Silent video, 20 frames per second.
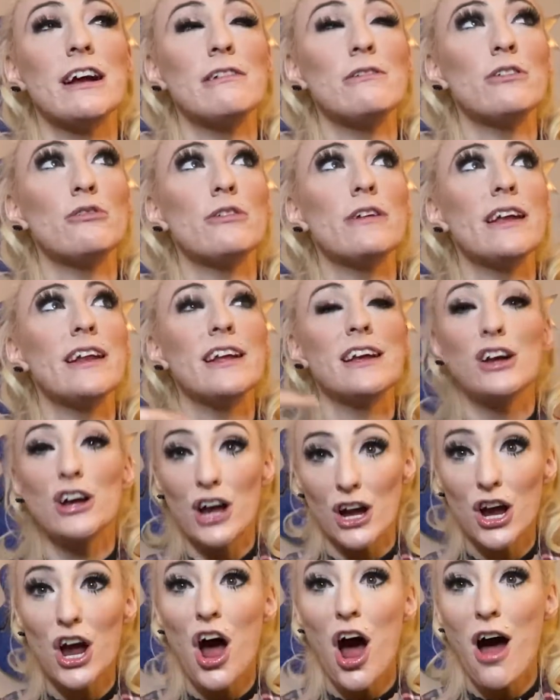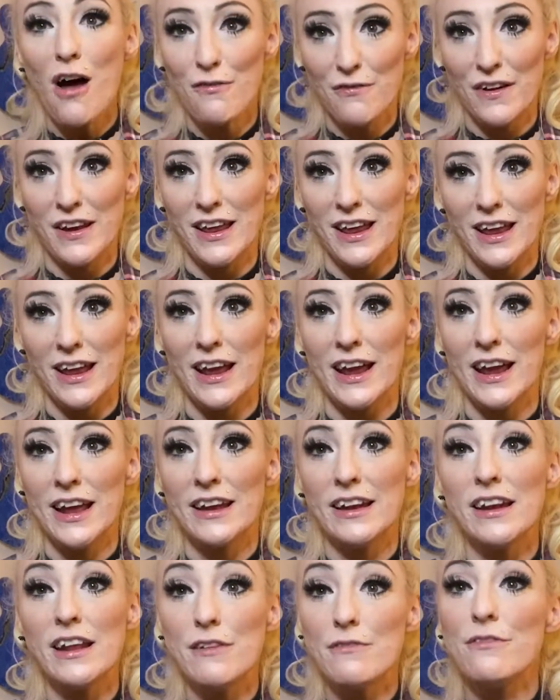creating cacophony in
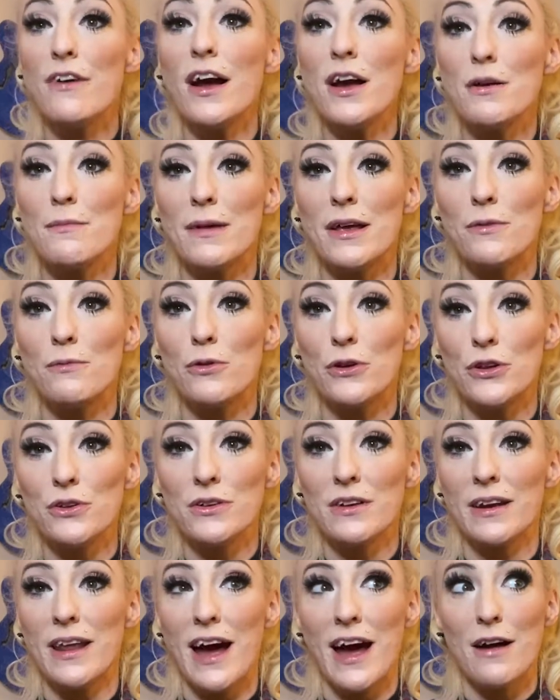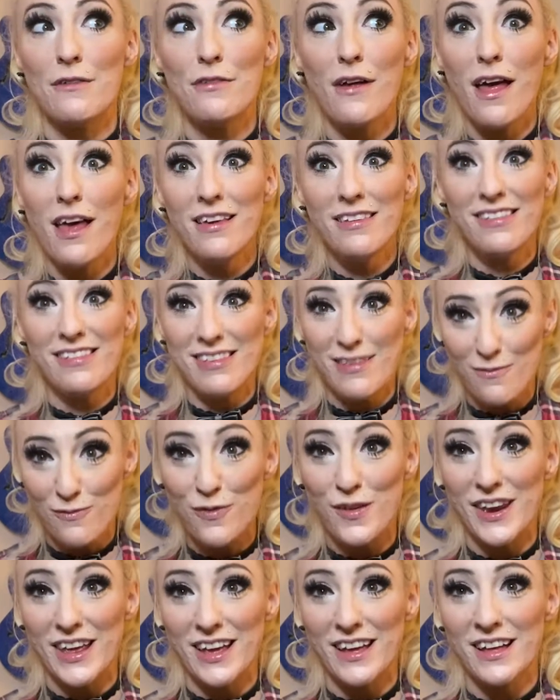an environment where you could have
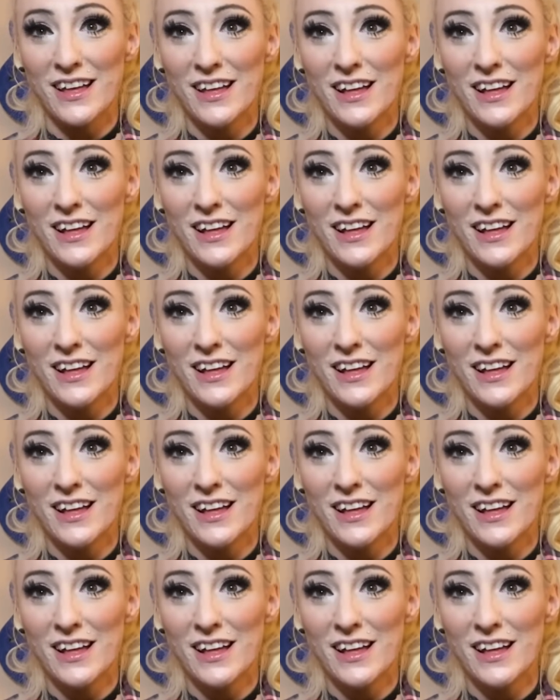symphony.